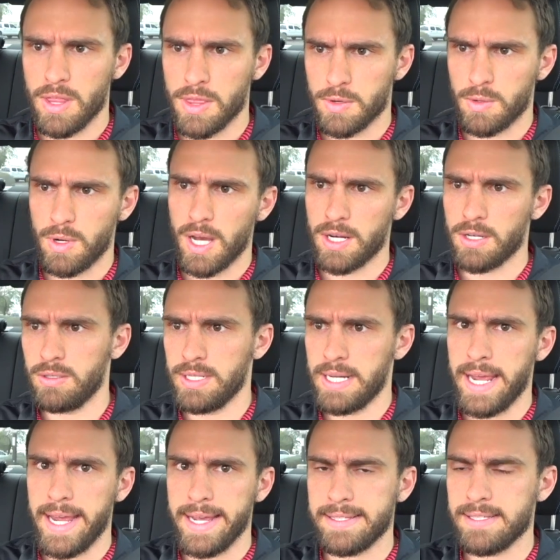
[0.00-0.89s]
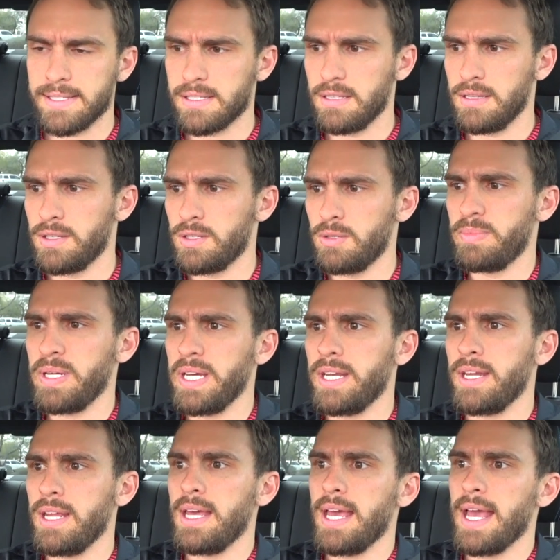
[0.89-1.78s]
throttle enhances a little
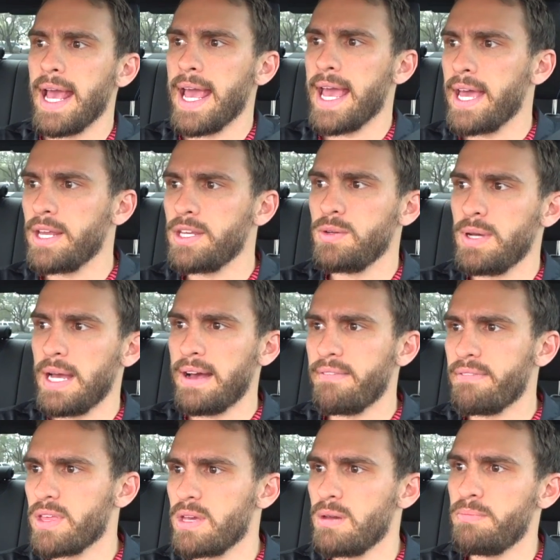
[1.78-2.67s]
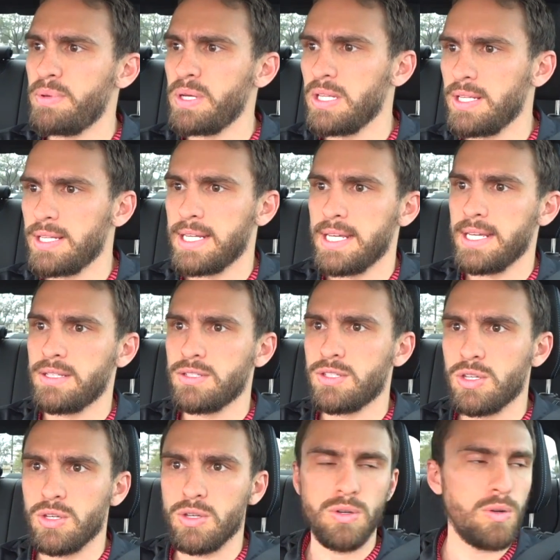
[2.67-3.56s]
bit, and you have the ability
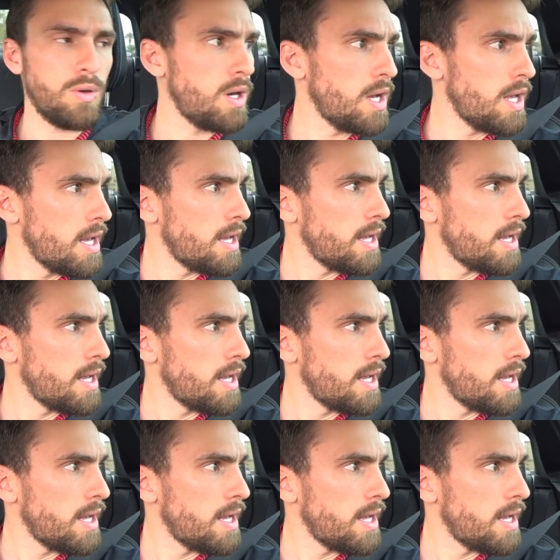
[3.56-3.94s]
to